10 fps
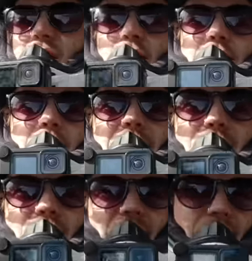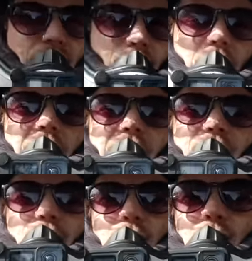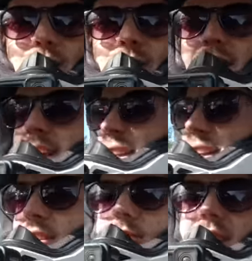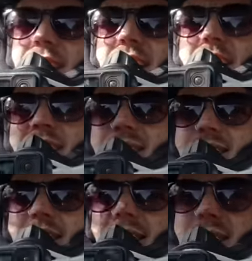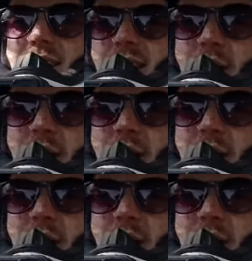only when you like ride through that you realize that